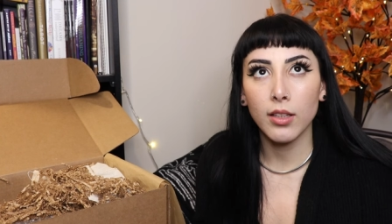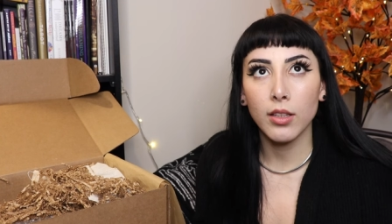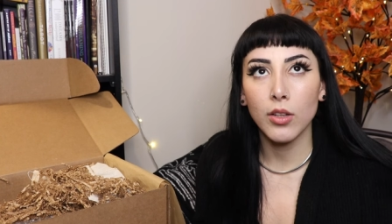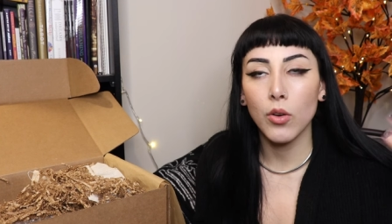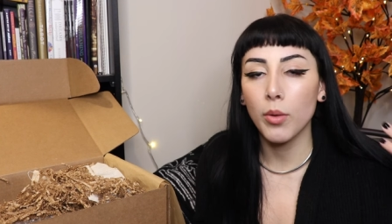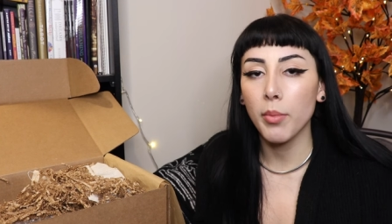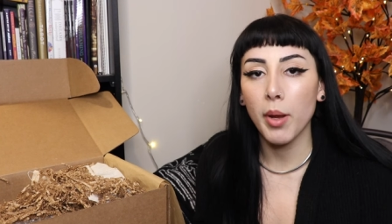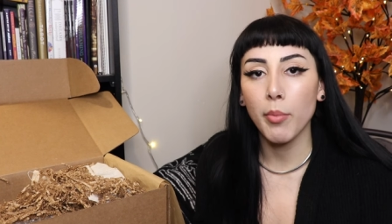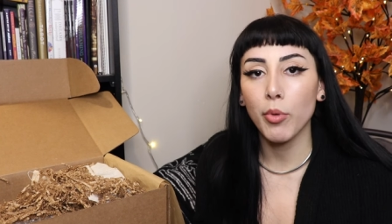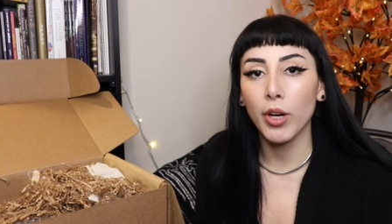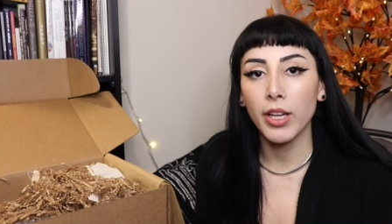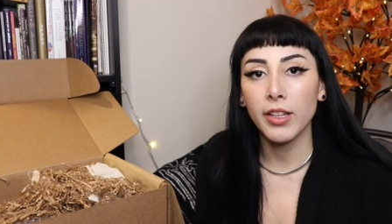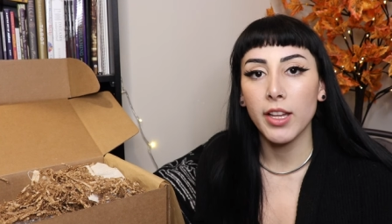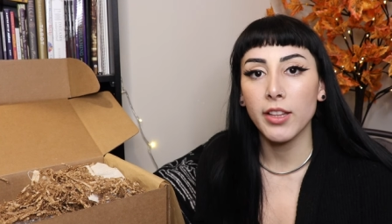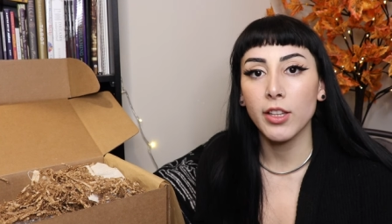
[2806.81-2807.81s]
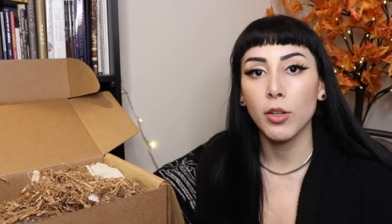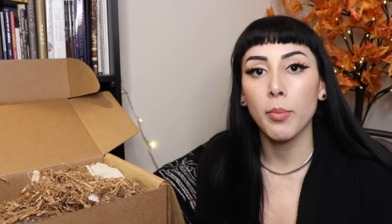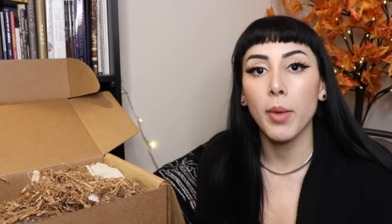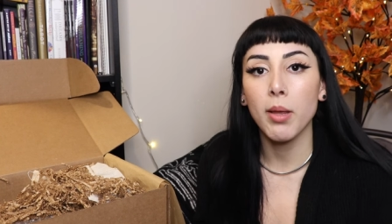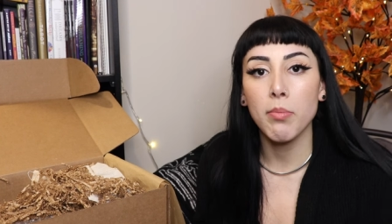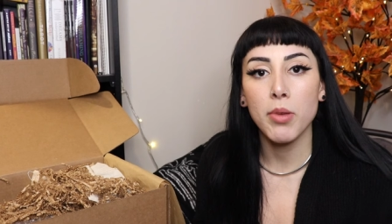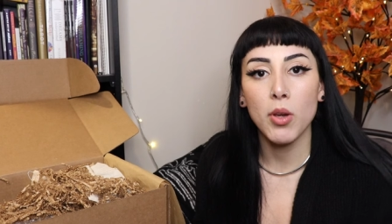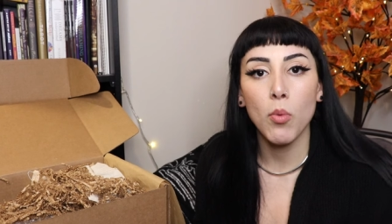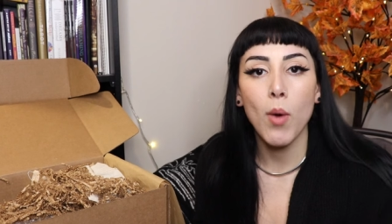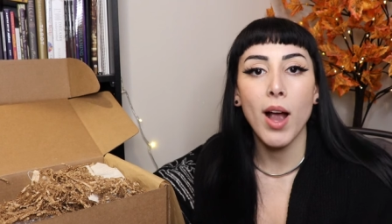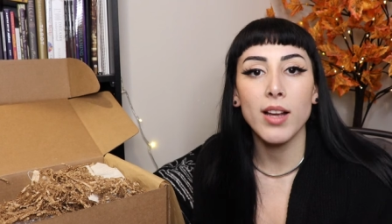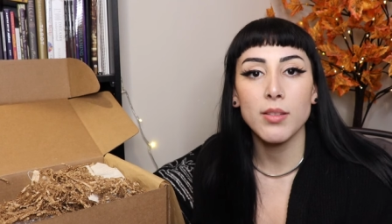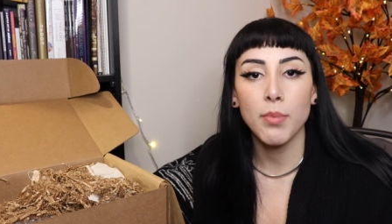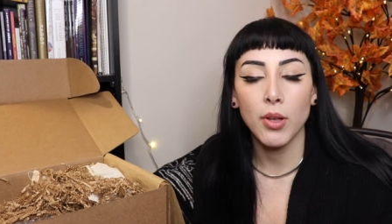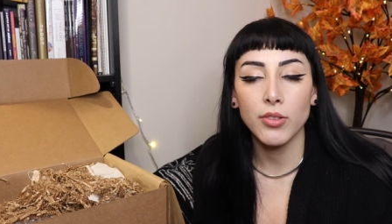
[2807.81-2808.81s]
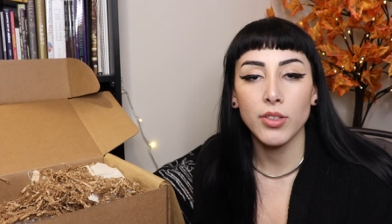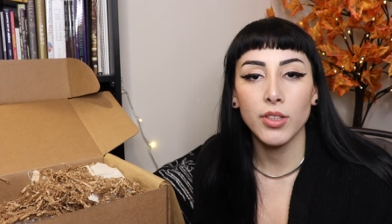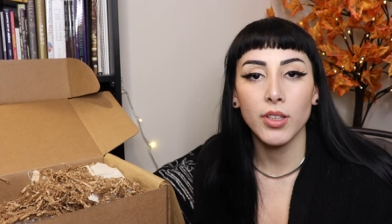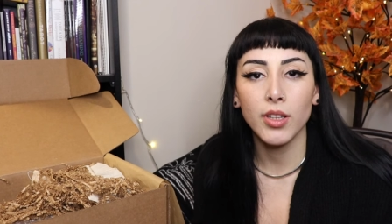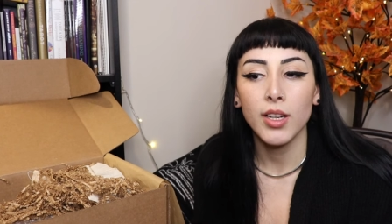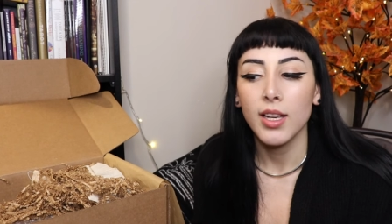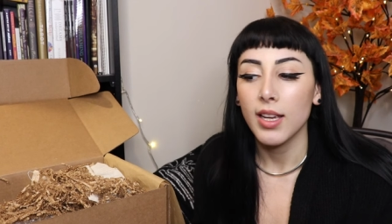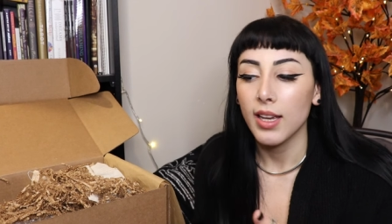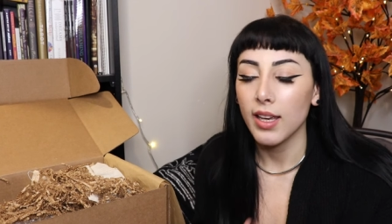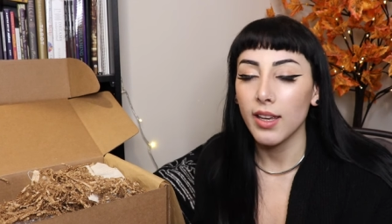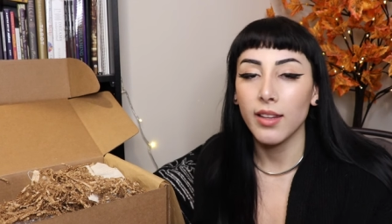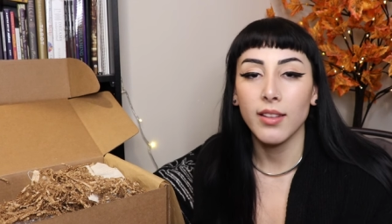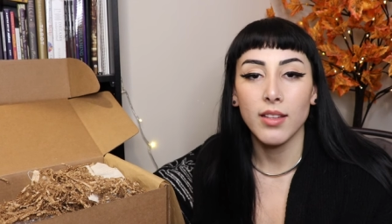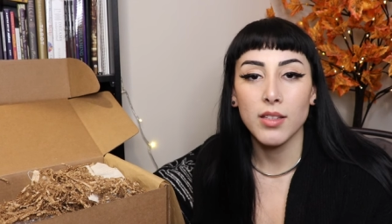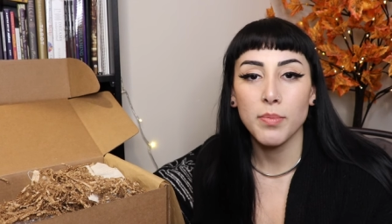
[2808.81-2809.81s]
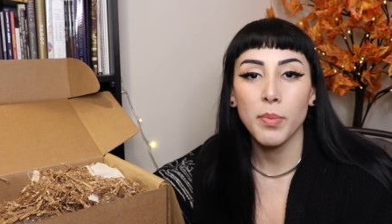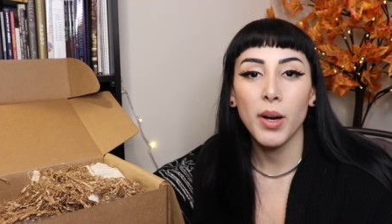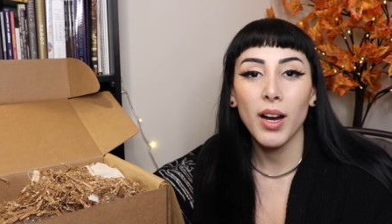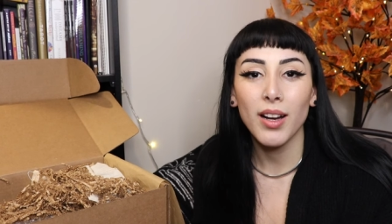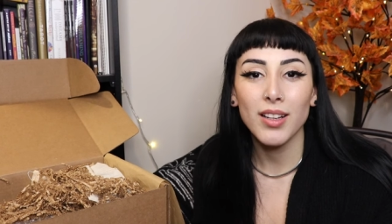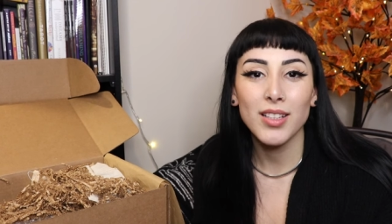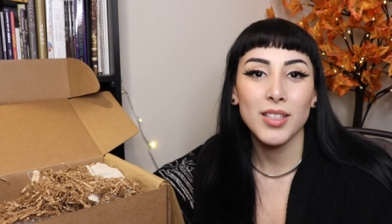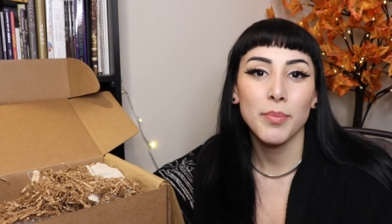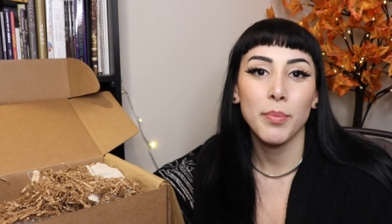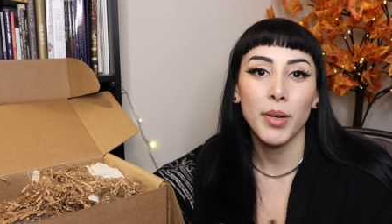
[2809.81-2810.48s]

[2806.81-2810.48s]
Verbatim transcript: go in my brain that there might be a wax melter in this box.